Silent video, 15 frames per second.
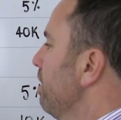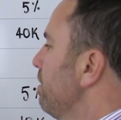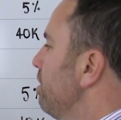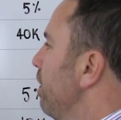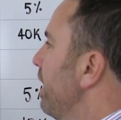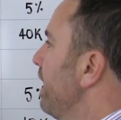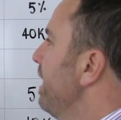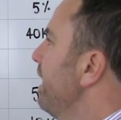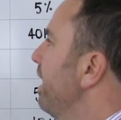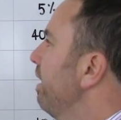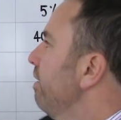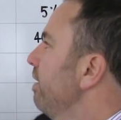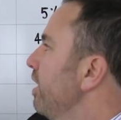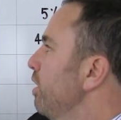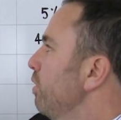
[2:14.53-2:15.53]
So
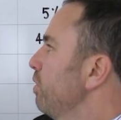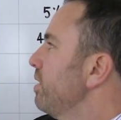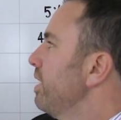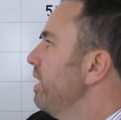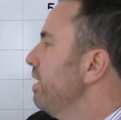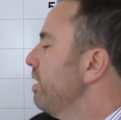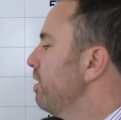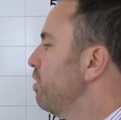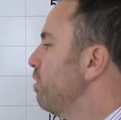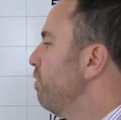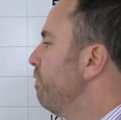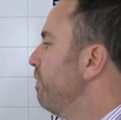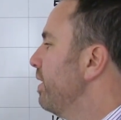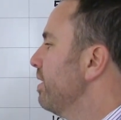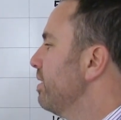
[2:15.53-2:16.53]
here, you'll see that the two
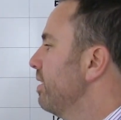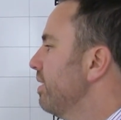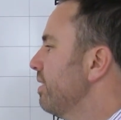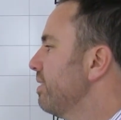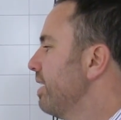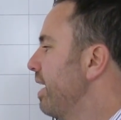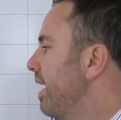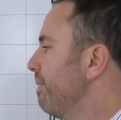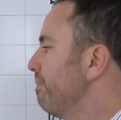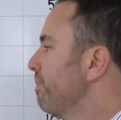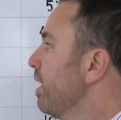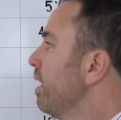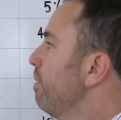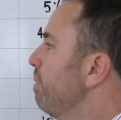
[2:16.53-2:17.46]
figures are the same,